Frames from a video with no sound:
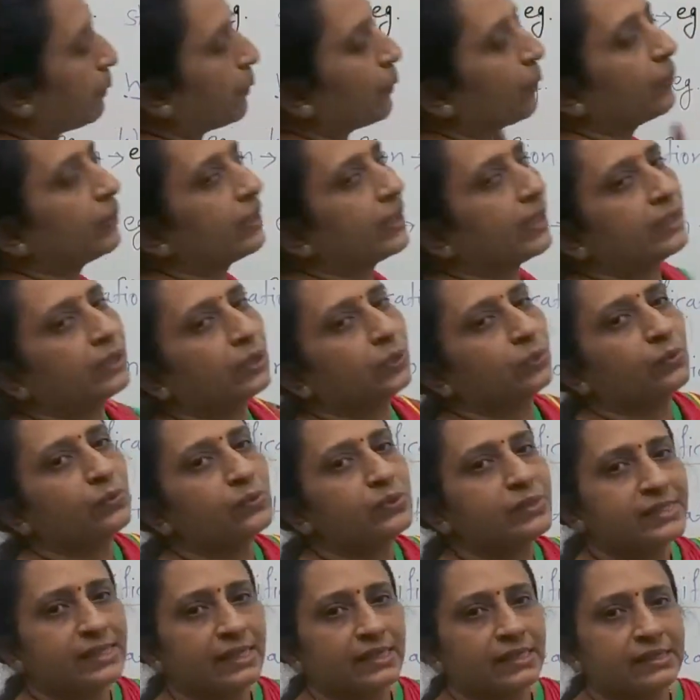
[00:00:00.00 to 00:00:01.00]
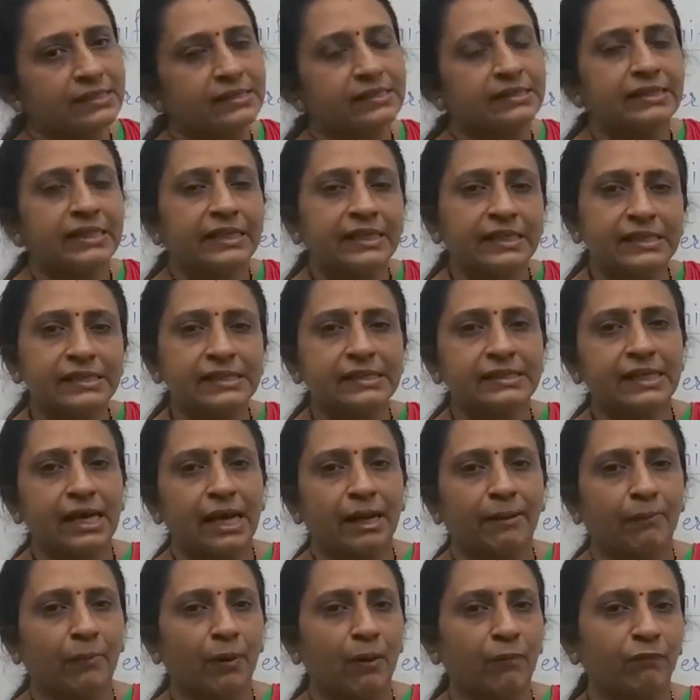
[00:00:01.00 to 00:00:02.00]
poet uses these
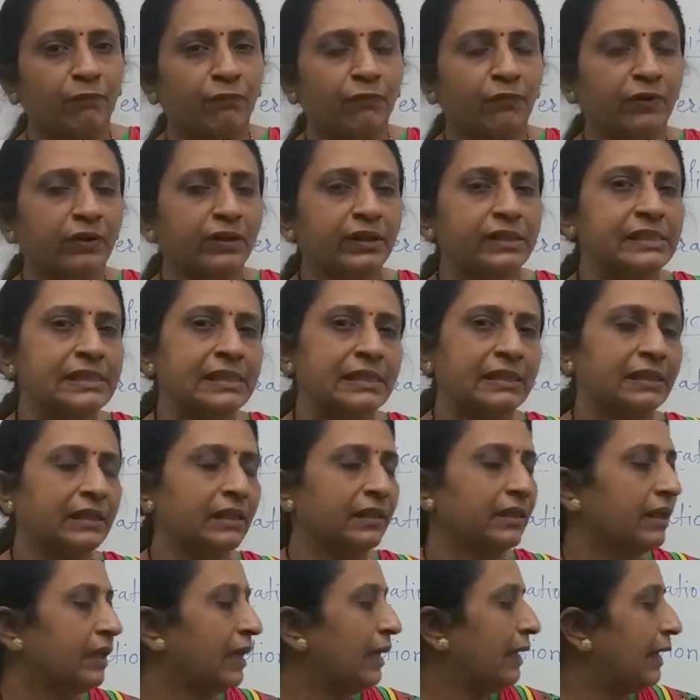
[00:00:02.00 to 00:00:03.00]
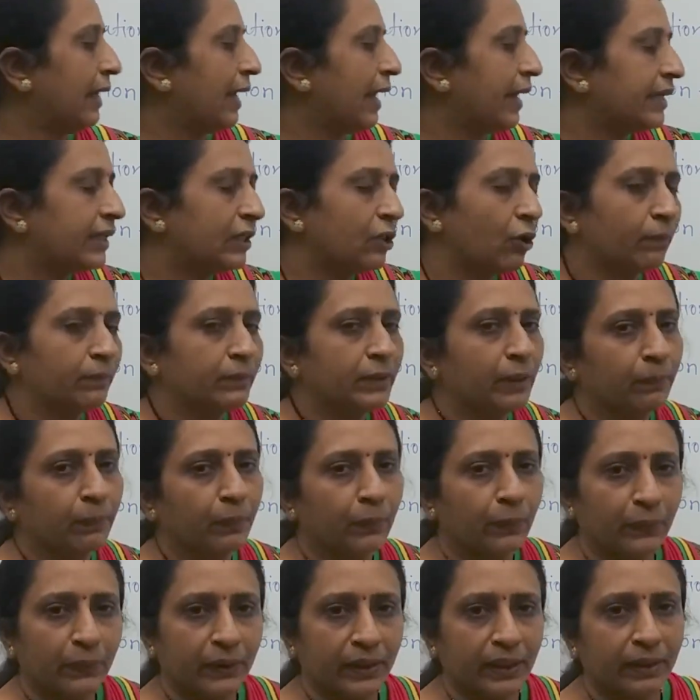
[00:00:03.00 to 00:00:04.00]
type of words in the line of the
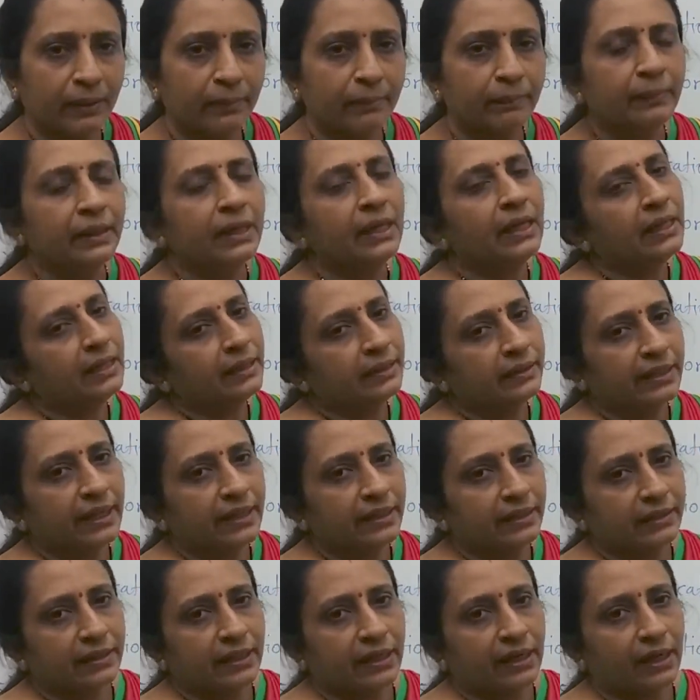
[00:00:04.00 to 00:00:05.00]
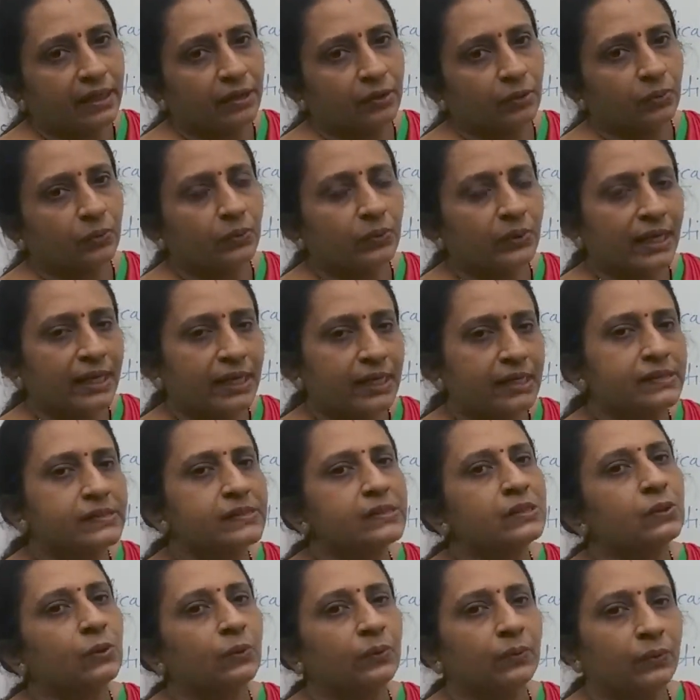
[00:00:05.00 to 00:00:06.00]
poem, then they are known
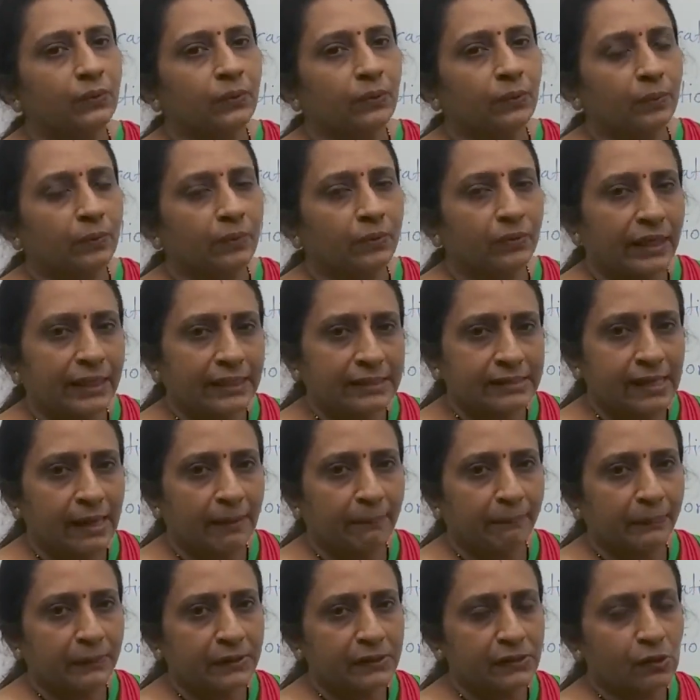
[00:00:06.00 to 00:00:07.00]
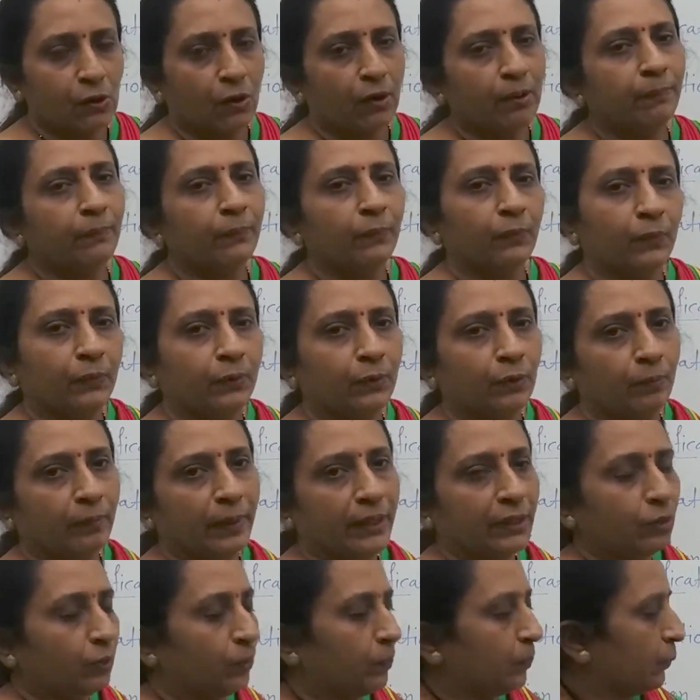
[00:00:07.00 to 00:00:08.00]
as examples of
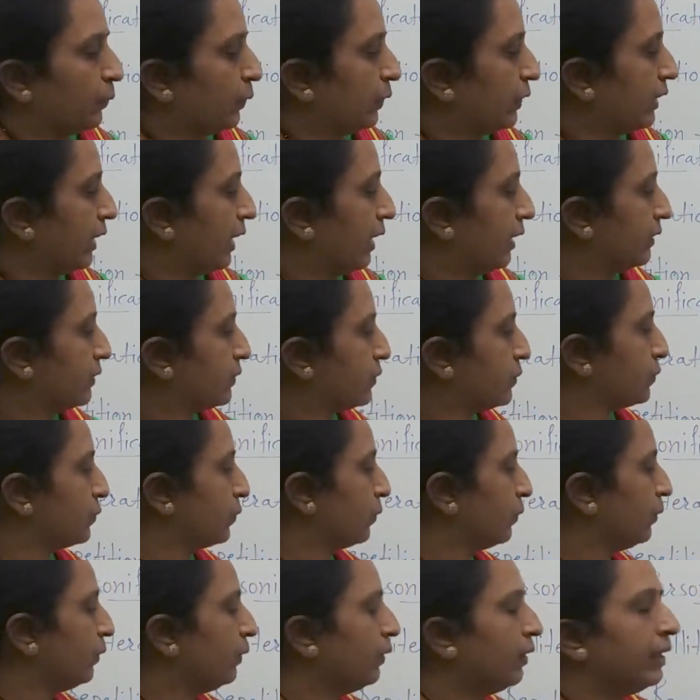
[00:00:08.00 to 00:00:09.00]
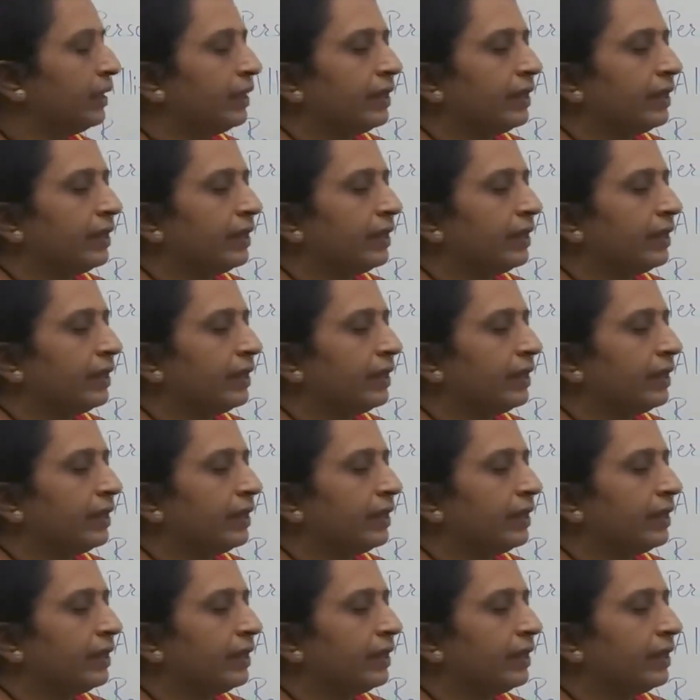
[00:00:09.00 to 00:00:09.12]
onomatopoeia. So